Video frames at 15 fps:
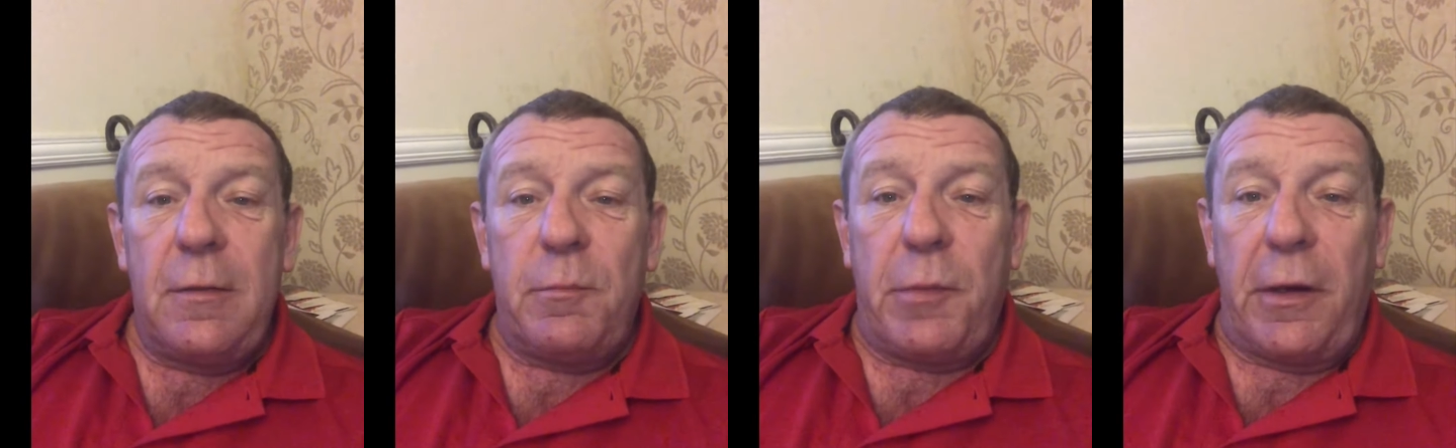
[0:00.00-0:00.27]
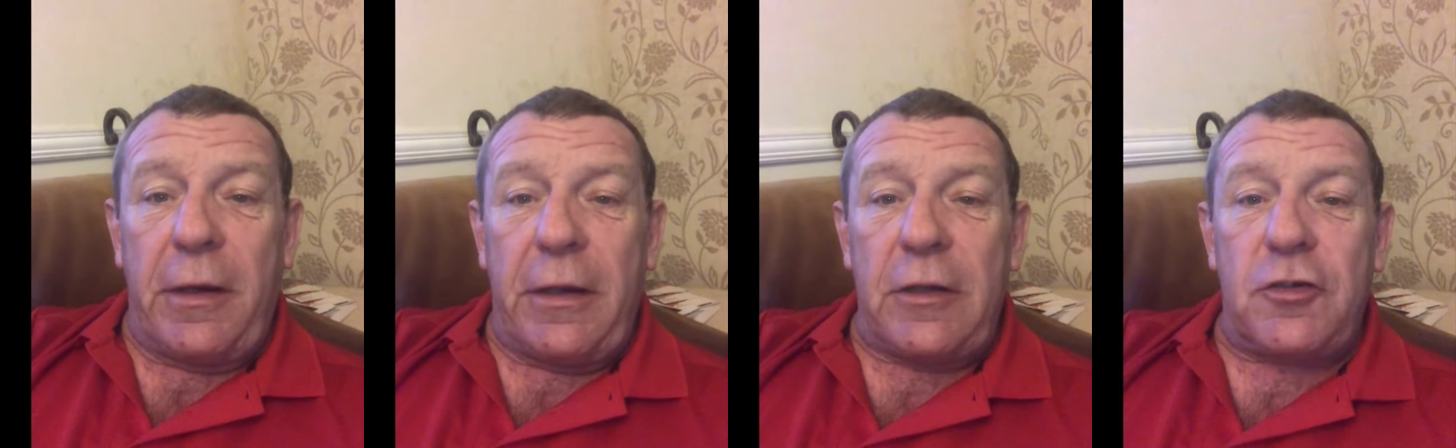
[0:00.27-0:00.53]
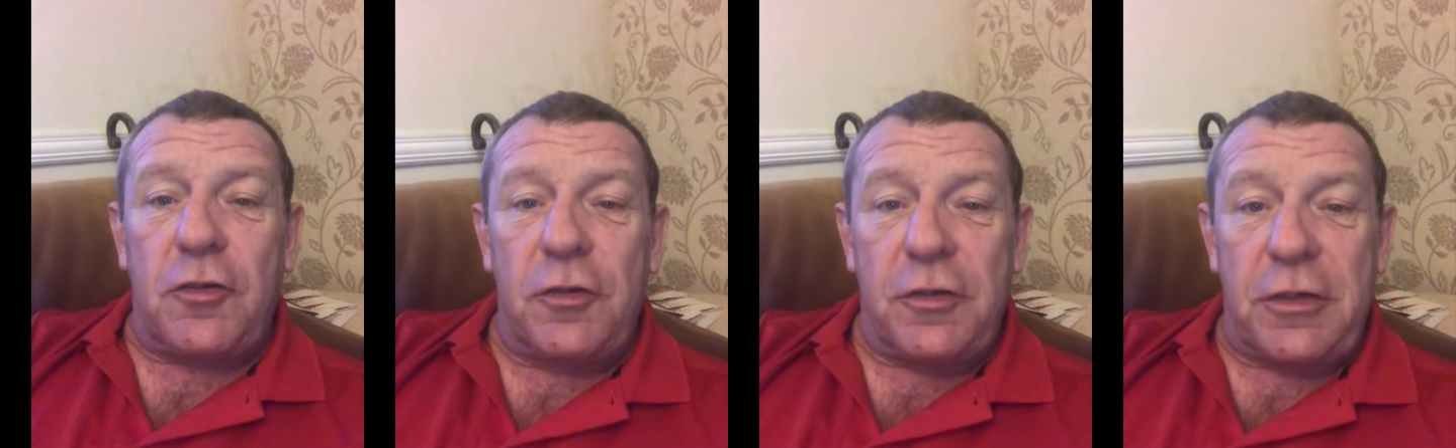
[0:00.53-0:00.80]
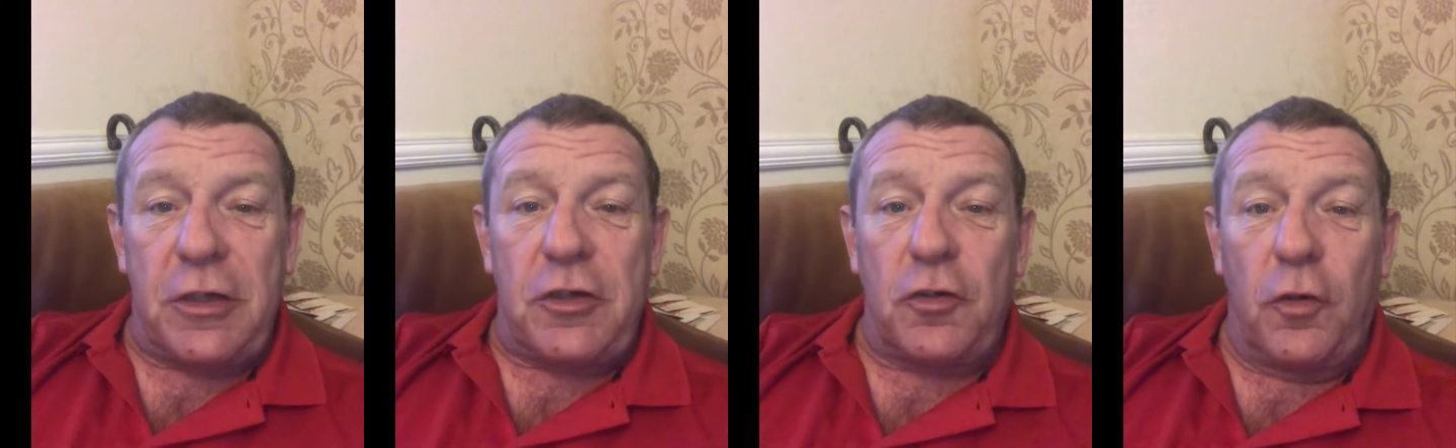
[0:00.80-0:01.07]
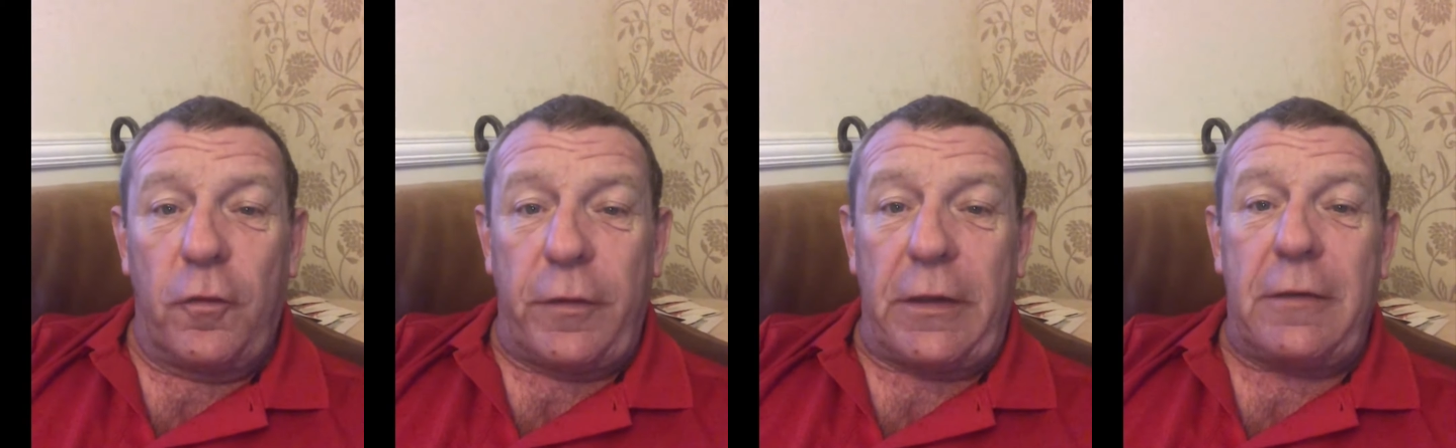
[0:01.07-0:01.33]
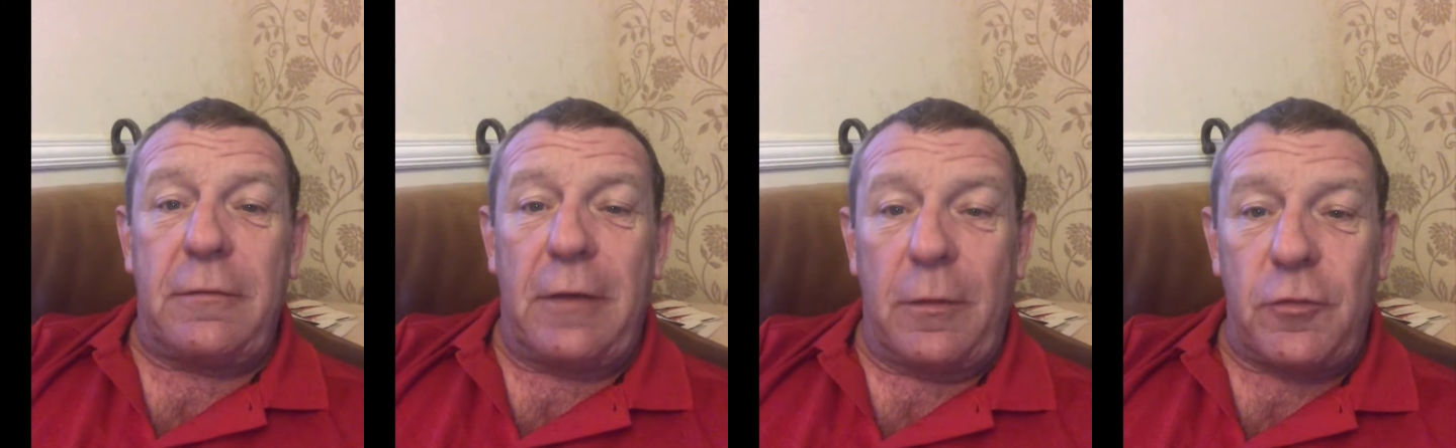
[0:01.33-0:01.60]
but as soon as this is over,
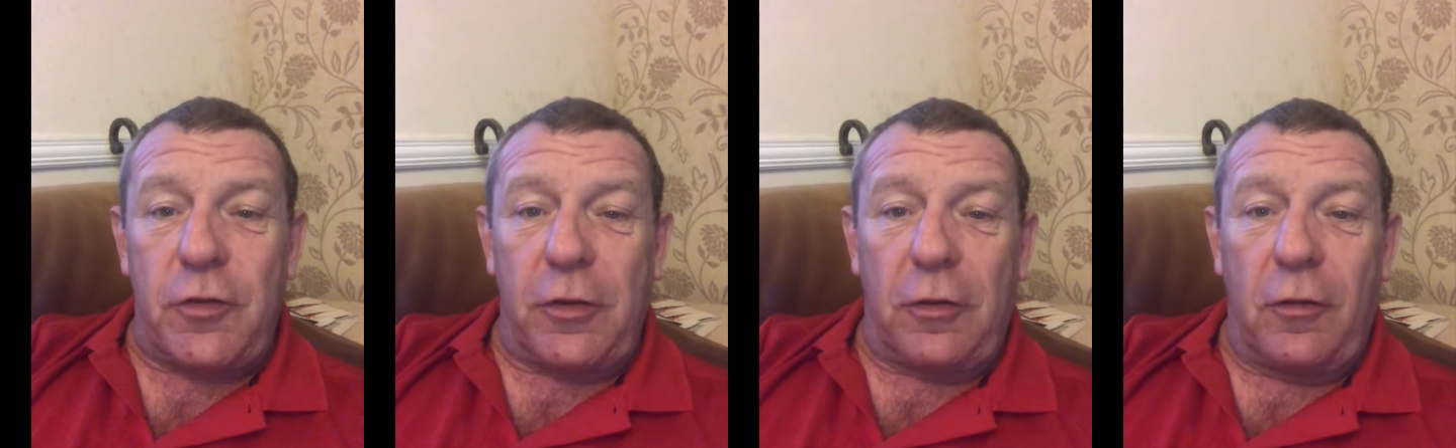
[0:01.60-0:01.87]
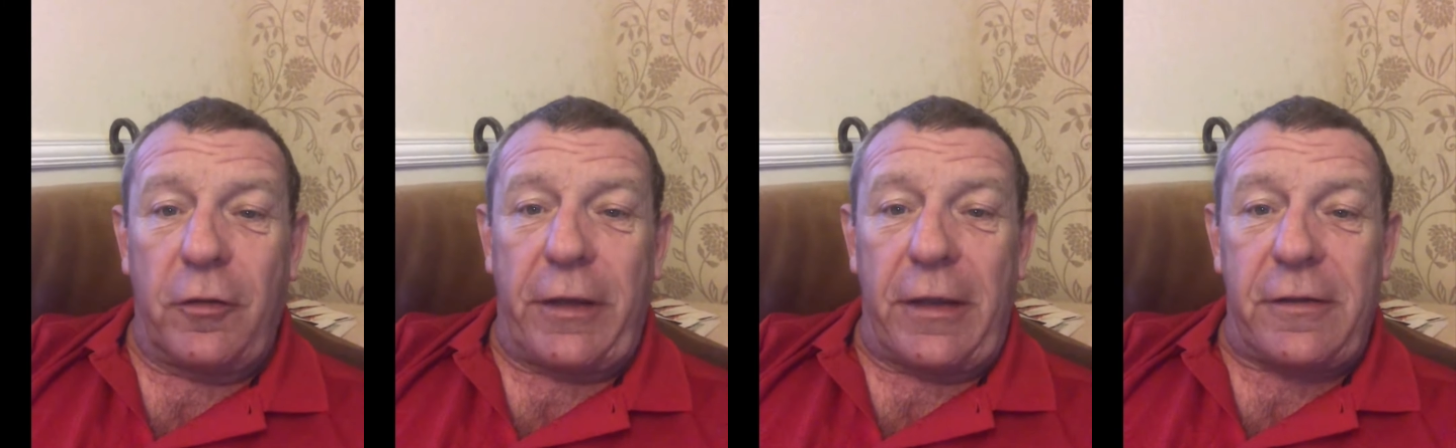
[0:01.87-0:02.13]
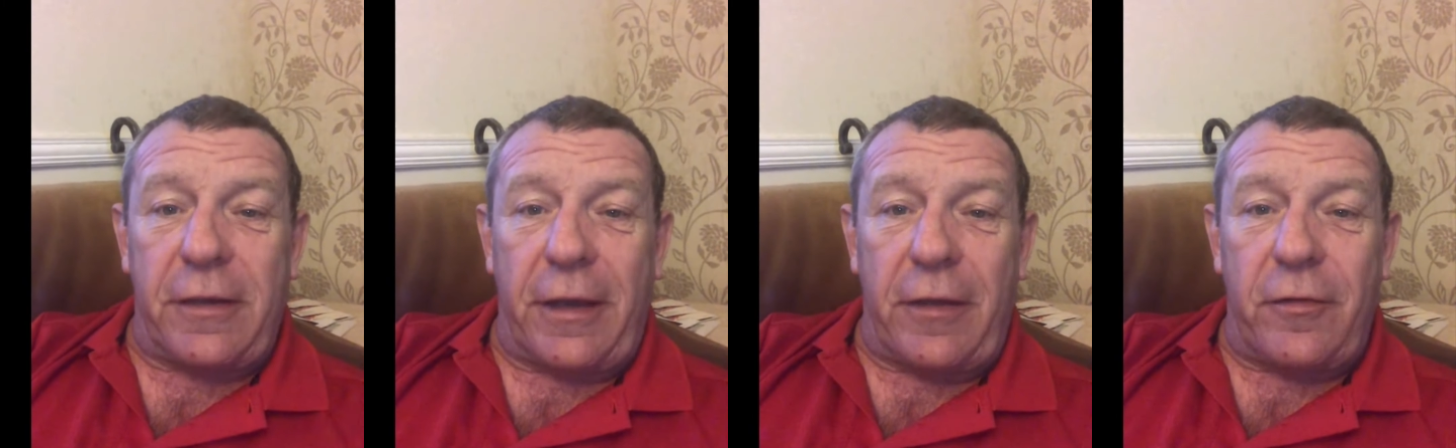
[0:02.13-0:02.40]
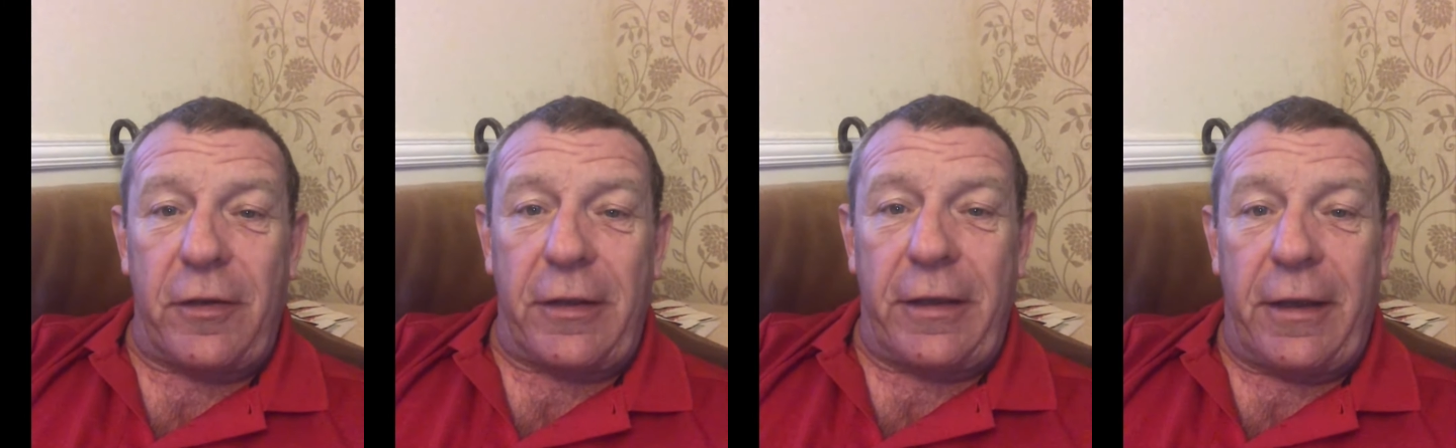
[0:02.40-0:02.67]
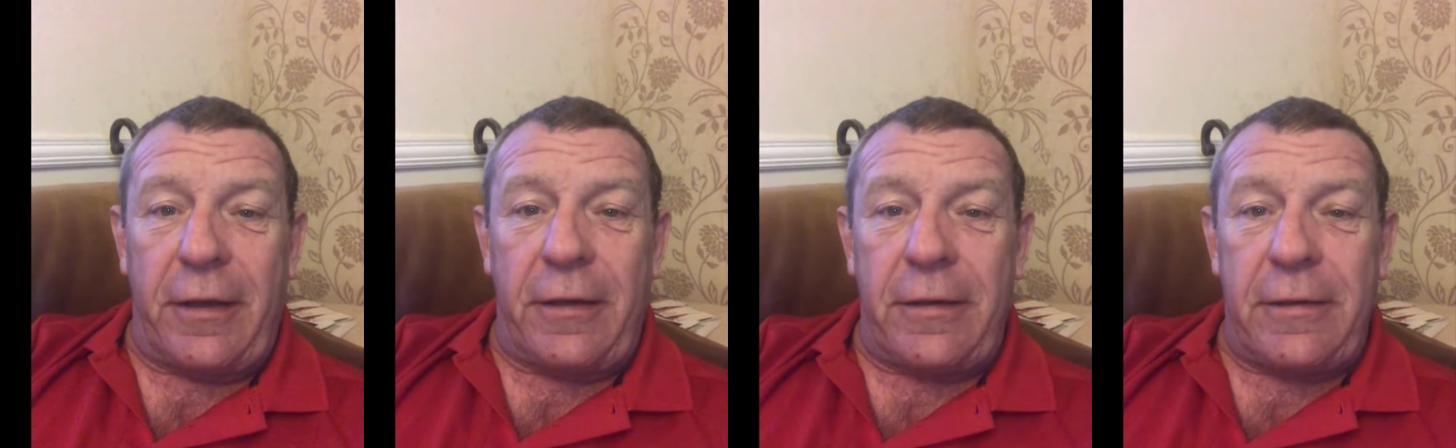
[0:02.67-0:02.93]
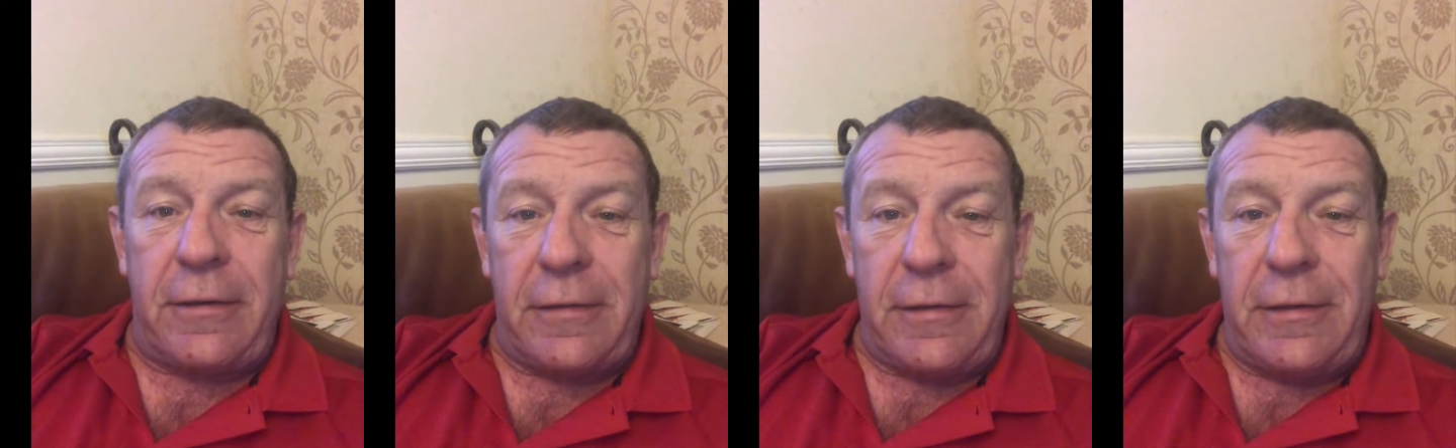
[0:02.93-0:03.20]
I'm sure you'll all get together and get a